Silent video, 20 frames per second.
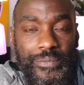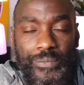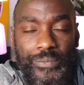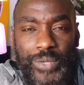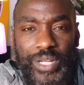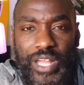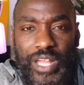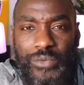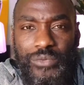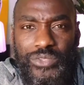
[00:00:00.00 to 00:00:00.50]

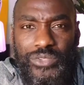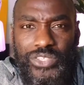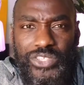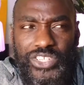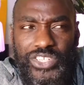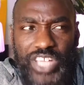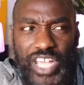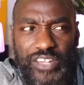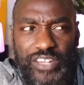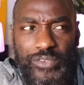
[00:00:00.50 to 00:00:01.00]
we don't
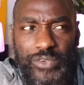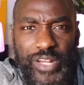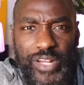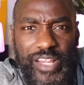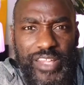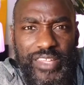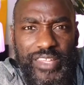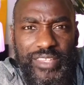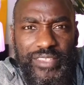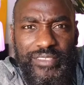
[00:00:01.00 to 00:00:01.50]

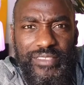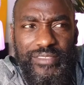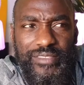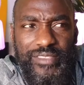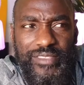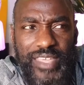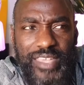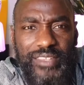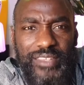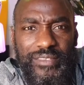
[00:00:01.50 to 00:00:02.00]
generally
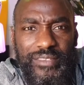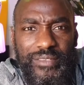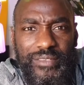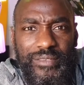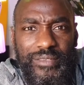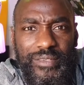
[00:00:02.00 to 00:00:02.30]
think